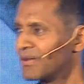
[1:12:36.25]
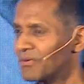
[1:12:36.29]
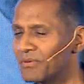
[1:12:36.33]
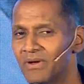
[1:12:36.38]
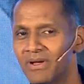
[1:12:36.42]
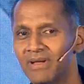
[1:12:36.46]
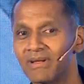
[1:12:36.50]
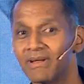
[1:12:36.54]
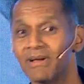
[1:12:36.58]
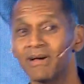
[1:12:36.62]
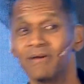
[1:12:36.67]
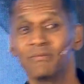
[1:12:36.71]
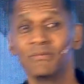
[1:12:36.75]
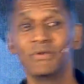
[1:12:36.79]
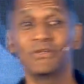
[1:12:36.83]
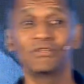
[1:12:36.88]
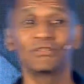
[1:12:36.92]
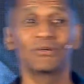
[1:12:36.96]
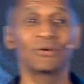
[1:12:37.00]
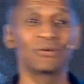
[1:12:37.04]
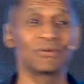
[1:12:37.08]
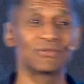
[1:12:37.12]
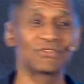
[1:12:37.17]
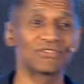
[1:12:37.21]
I think I've
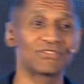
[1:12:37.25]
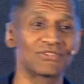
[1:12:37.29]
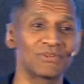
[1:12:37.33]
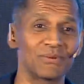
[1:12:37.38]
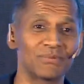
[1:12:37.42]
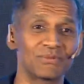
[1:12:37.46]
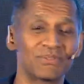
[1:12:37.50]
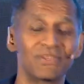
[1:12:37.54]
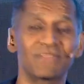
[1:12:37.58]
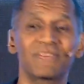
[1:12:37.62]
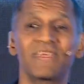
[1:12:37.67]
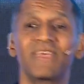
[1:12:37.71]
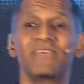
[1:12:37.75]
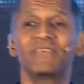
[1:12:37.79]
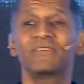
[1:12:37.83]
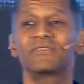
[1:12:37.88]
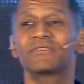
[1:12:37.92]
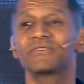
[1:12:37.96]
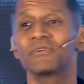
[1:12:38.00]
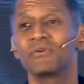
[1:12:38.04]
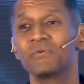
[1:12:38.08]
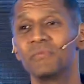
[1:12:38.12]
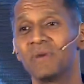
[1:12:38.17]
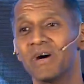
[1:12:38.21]
been told to stop. So
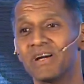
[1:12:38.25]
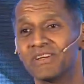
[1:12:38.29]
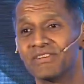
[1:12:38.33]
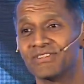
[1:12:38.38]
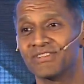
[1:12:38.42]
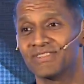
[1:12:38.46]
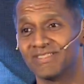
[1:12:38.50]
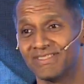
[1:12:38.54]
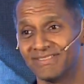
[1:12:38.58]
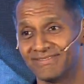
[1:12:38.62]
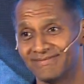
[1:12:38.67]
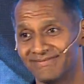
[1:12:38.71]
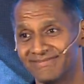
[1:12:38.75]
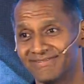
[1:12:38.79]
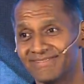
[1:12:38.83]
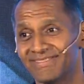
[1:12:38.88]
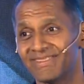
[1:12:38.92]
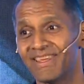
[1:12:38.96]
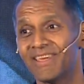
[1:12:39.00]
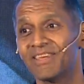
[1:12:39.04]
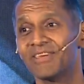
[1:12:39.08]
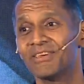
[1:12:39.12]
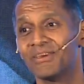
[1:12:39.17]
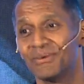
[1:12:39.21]
thank you so much.
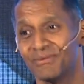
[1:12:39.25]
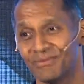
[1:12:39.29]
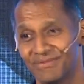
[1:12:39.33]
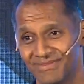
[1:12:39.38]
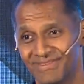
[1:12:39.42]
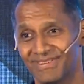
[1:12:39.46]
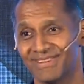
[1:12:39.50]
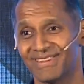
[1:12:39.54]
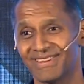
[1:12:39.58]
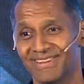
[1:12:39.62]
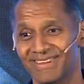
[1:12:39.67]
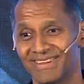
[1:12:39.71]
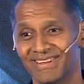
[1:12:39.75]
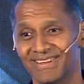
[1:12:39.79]
Thank you.